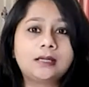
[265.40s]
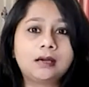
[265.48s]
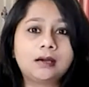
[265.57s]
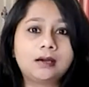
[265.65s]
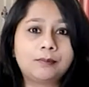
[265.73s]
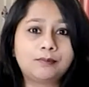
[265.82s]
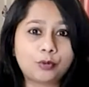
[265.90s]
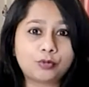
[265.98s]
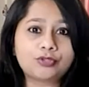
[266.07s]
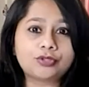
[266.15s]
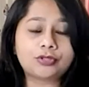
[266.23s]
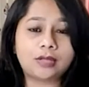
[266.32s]

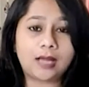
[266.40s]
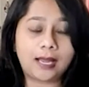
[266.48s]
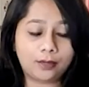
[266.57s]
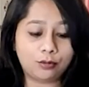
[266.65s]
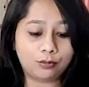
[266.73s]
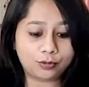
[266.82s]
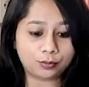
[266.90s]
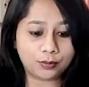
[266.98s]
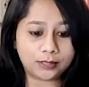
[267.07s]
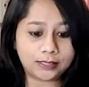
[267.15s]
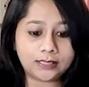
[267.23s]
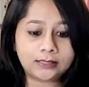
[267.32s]
post the High Court
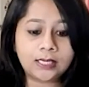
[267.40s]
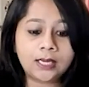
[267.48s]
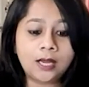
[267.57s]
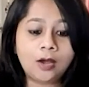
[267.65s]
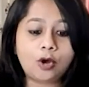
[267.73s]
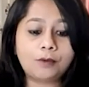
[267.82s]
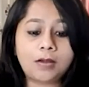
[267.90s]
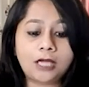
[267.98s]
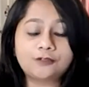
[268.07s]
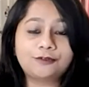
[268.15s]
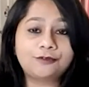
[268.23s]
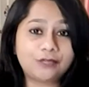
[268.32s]
verdict. On
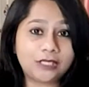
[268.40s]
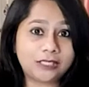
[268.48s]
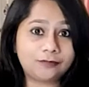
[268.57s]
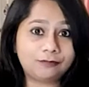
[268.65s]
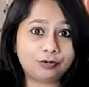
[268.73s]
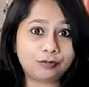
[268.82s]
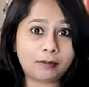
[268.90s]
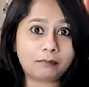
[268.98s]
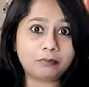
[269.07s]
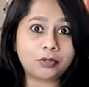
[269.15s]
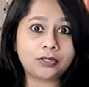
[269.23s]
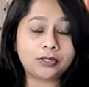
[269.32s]
March 15th, if you
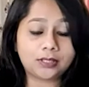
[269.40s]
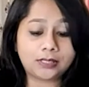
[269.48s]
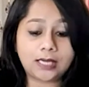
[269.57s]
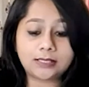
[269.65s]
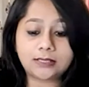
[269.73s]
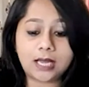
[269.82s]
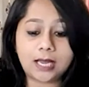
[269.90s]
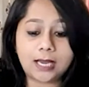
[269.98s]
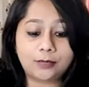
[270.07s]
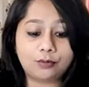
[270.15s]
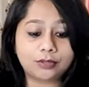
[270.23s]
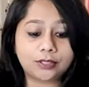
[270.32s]
remember, the Karnataka
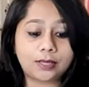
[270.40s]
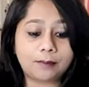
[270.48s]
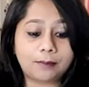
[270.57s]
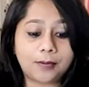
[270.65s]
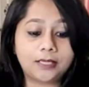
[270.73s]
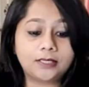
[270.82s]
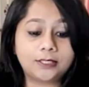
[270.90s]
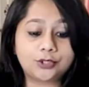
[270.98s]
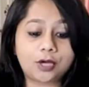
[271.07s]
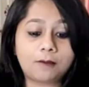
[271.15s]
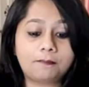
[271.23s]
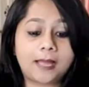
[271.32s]
High Court had upheld
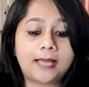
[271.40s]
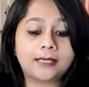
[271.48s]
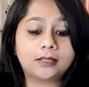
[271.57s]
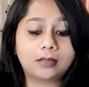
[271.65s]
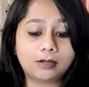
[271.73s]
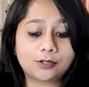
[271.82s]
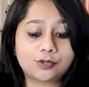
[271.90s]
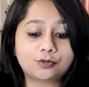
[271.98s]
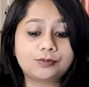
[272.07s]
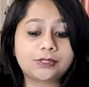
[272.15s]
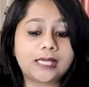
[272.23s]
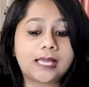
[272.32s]
hijab ban in
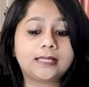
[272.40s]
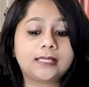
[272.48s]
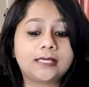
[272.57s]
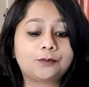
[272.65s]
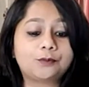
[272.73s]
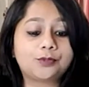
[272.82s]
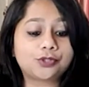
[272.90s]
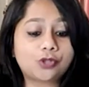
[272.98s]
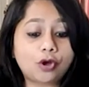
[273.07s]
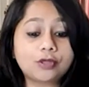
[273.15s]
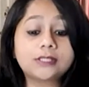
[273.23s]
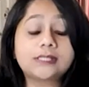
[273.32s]
classrooms, saying that it was
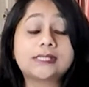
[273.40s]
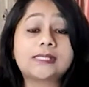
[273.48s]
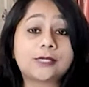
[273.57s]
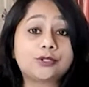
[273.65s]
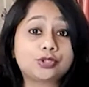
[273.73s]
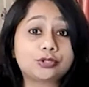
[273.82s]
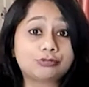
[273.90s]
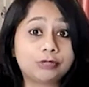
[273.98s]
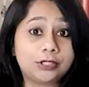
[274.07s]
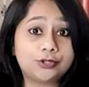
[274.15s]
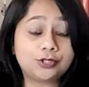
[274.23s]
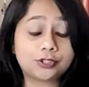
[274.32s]
not an essential
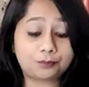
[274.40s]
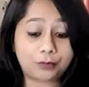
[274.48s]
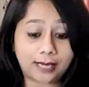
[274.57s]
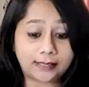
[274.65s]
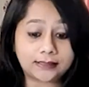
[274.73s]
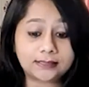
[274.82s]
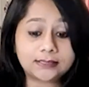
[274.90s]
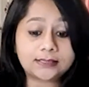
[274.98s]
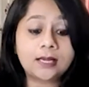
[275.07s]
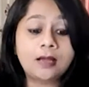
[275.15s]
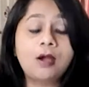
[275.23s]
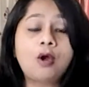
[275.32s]
religious
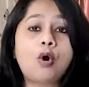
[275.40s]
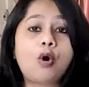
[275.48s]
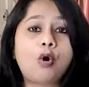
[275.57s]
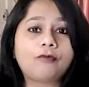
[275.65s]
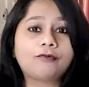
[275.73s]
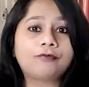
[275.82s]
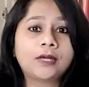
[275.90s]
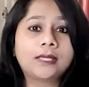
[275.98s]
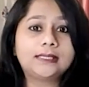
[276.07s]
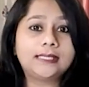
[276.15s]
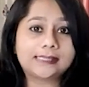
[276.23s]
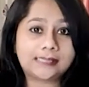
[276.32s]
practice of
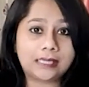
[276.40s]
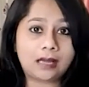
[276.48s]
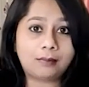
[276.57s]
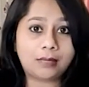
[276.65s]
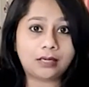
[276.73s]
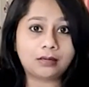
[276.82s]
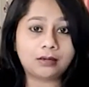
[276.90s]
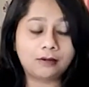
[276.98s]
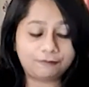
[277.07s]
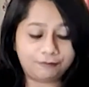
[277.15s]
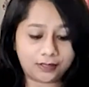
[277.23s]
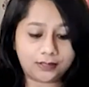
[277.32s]
the Islamic
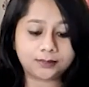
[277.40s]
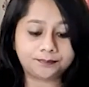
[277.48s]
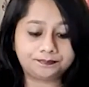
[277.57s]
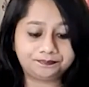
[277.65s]
faith.